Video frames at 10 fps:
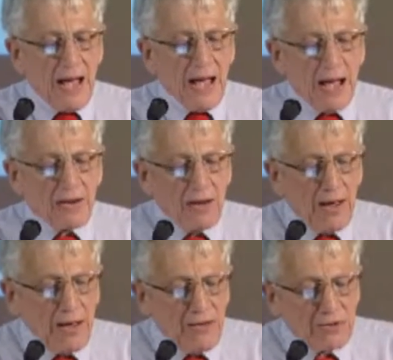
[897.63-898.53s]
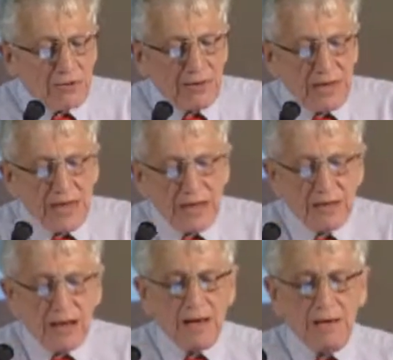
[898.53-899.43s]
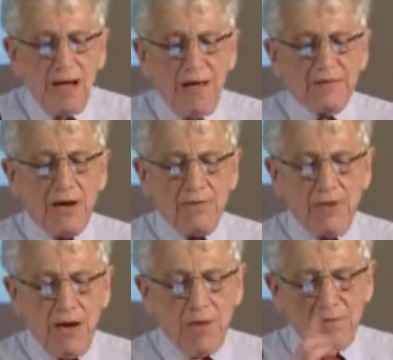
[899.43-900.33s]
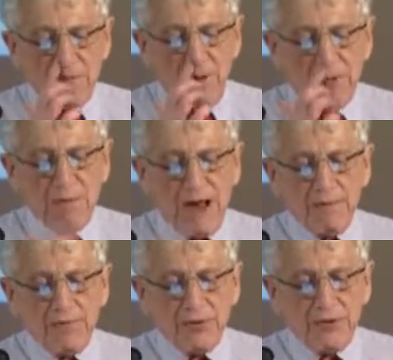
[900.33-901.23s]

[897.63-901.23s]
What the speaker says: are going to need a lot of homes, both brownfield